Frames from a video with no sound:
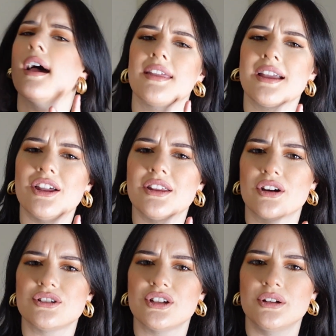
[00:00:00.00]
I think I only
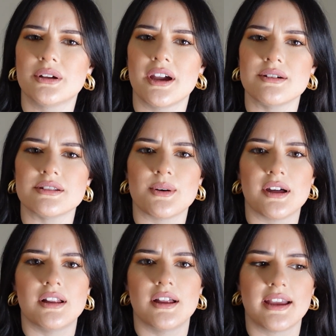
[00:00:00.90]
got two coats, so
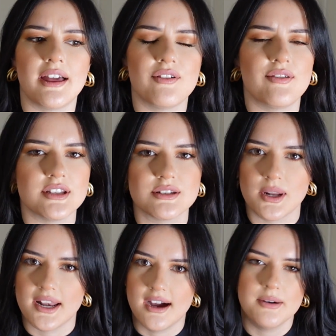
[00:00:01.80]
I'll get the first
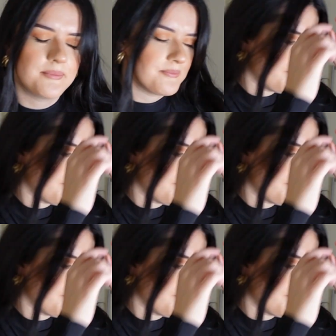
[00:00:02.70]
one now.